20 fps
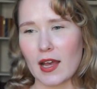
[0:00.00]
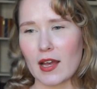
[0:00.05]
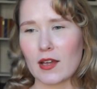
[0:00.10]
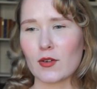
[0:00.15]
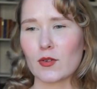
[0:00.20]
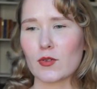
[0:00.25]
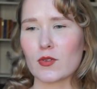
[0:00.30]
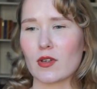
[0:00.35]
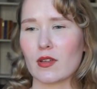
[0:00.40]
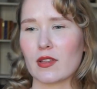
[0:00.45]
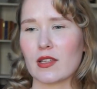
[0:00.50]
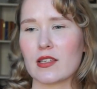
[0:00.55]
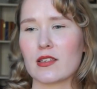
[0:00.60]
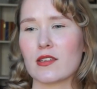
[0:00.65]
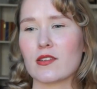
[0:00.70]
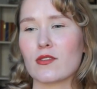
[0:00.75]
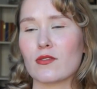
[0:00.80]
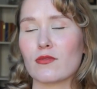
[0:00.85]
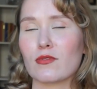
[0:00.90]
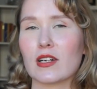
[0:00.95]
And also, this
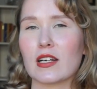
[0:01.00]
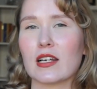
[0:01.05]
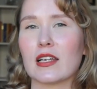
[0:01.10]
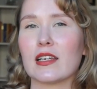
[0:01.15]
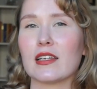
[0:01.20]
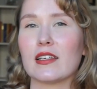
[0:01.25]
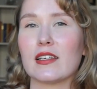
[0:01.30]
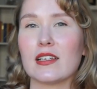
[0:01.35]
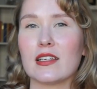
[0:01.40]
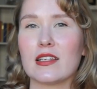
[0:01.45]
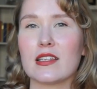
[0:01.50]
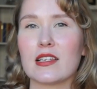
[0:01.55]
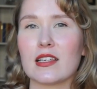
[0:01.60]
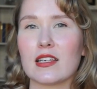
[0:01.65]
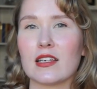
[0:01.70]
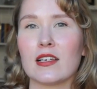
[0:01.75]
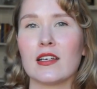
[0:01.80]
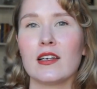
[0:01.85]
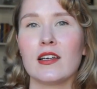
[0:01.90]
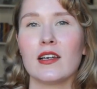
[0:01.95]
is a really
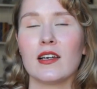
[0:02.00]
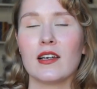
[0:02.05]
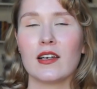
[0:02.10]
easy